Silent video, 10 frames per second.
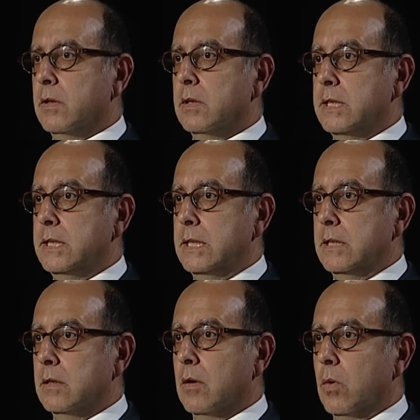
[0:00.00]
the
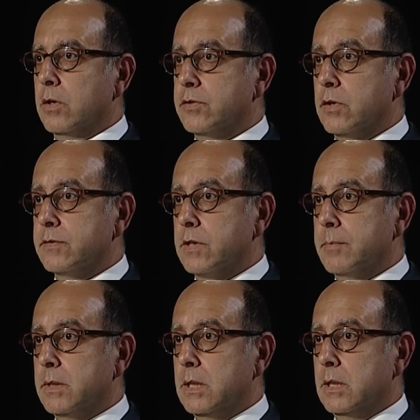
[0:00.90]
leading oil service
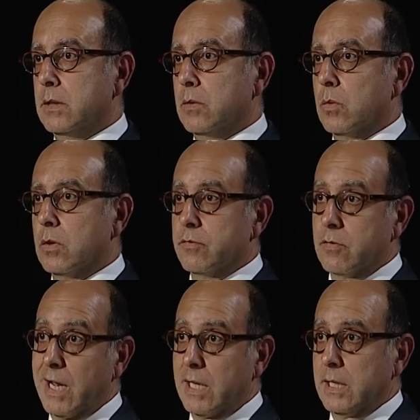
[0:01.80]
company in the world,
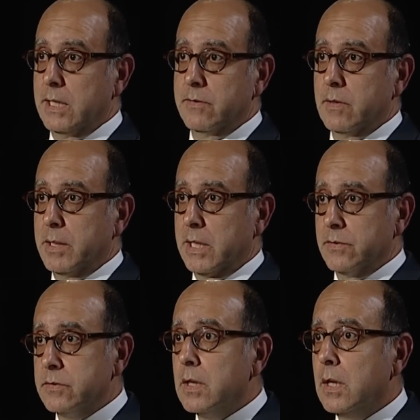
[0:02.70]
frankly. It's the
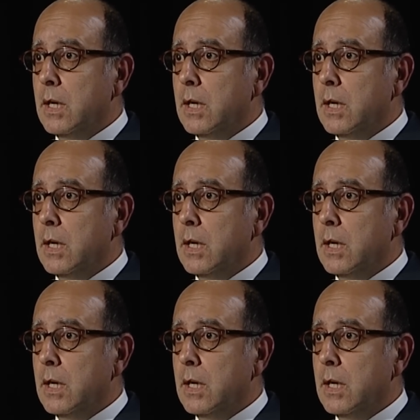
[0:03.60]
biggest.